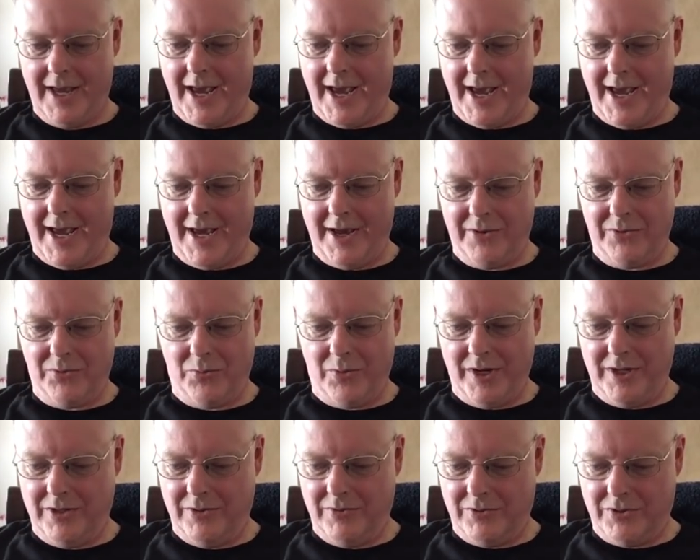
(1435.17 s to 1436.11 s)
And
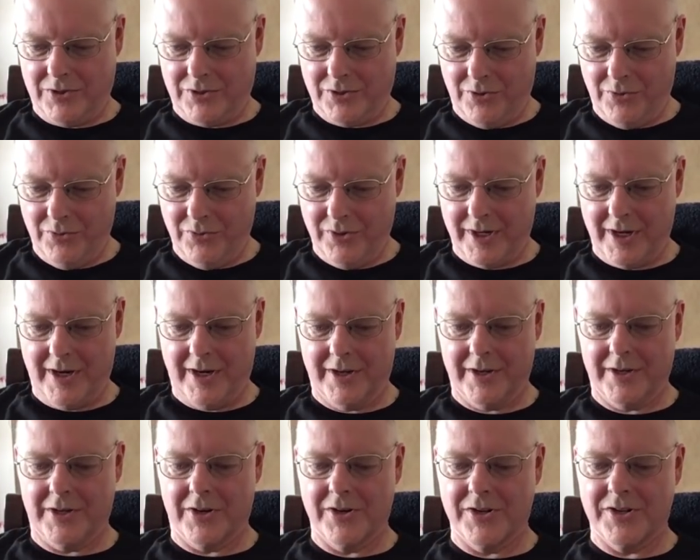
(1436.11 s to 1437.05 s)
when you don't
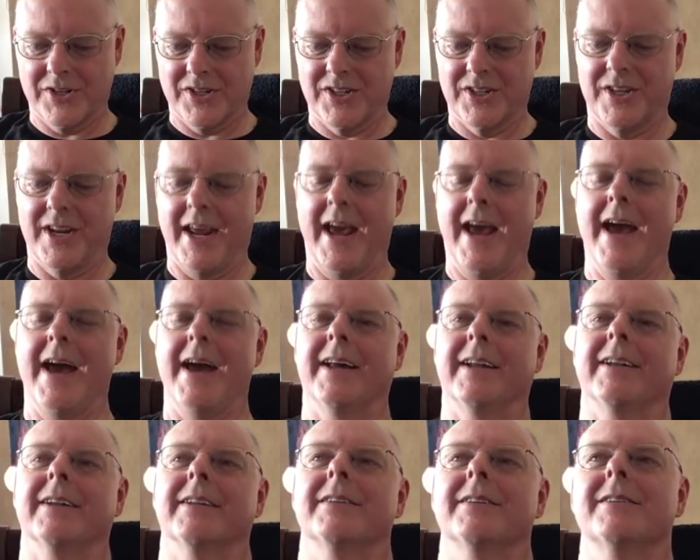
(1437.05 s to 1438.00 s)

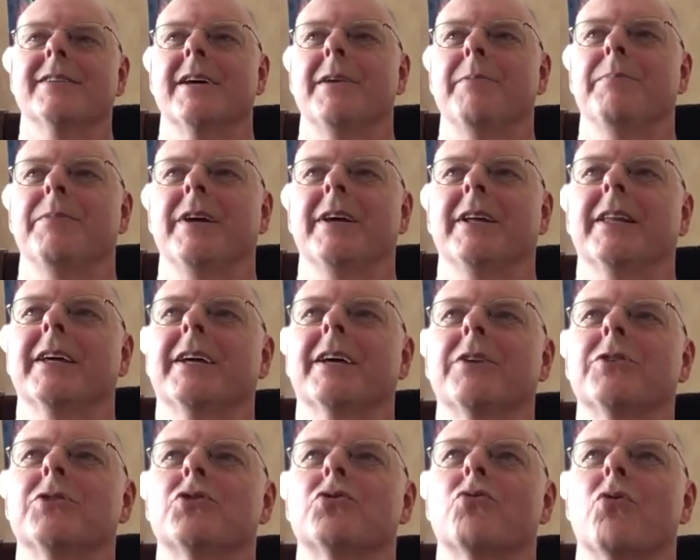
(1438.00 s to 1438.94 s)
understand something like
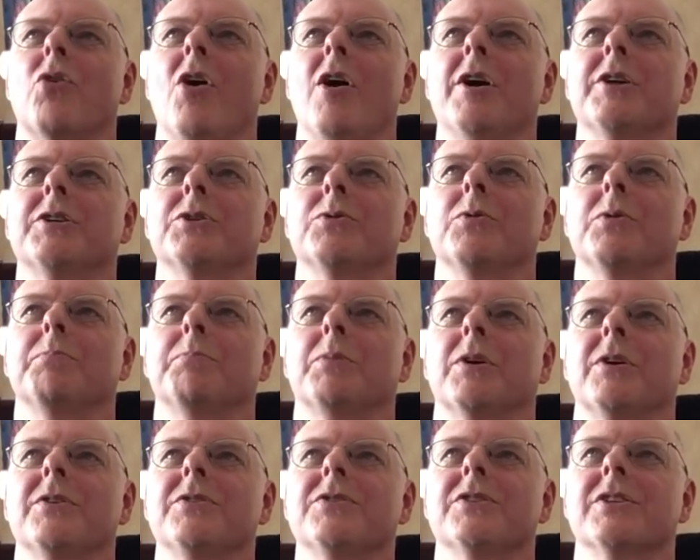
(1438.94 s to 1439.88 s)
a draw to a
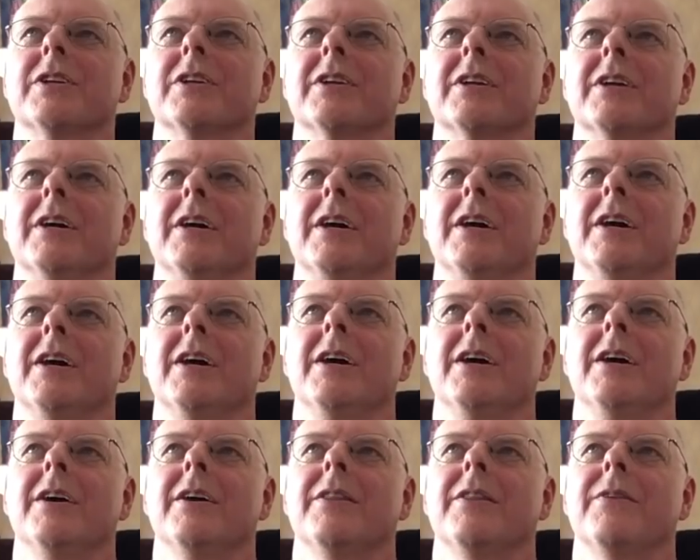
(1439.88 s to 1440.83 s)
person,
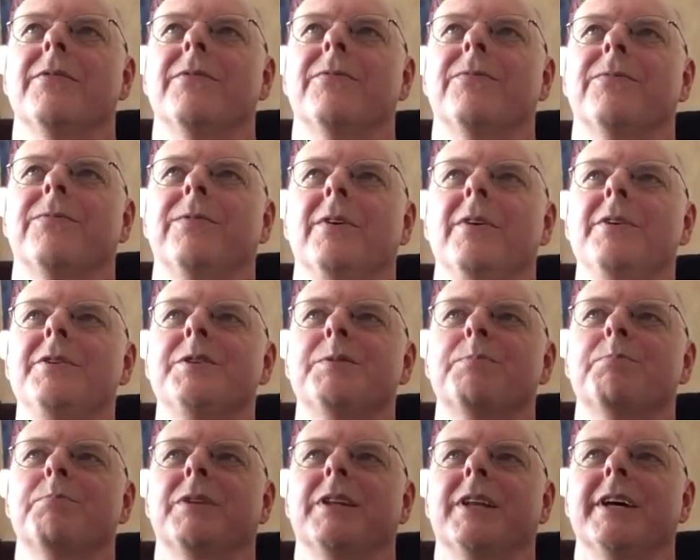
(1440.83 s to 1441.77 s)
the
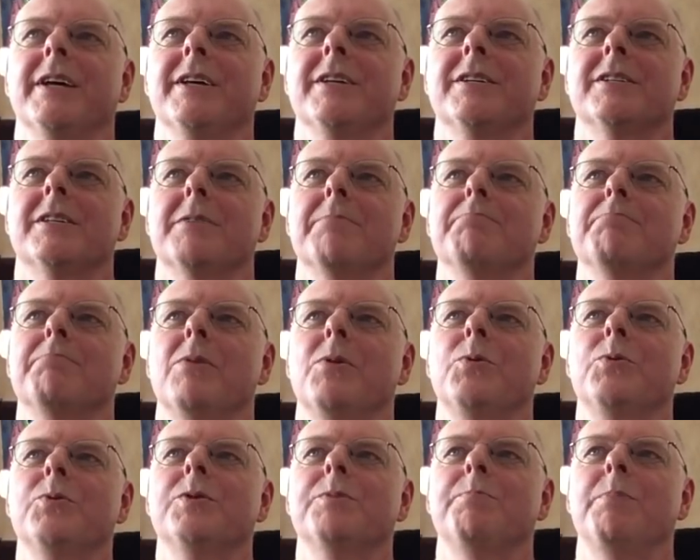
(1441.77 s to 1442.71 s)
first place that
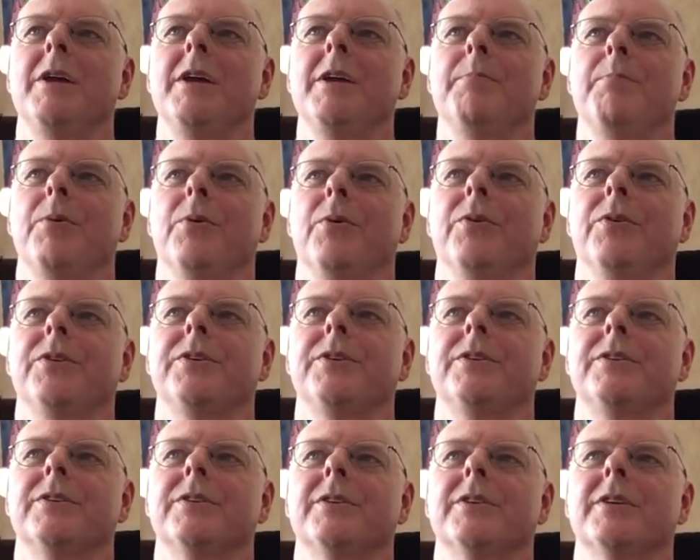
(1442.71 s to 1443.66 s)
most people
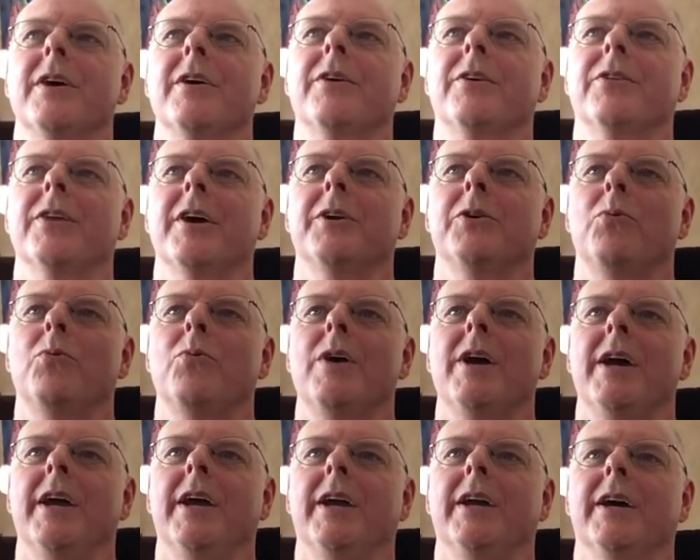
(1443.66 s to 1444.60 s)
tuck that
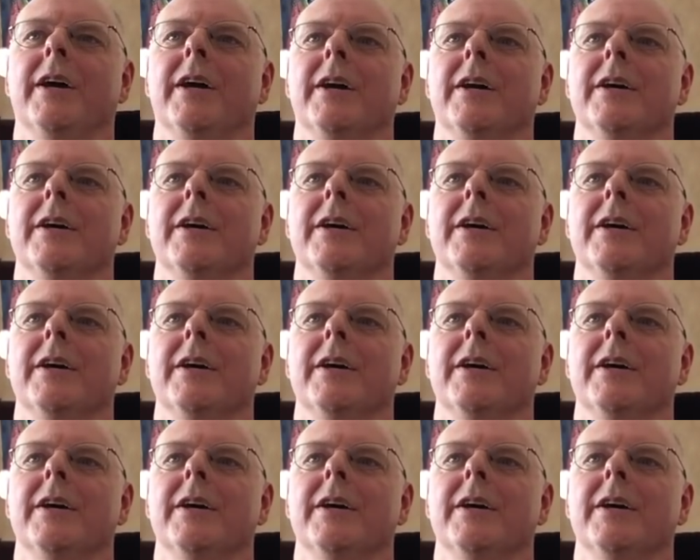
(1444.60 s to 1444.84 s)
away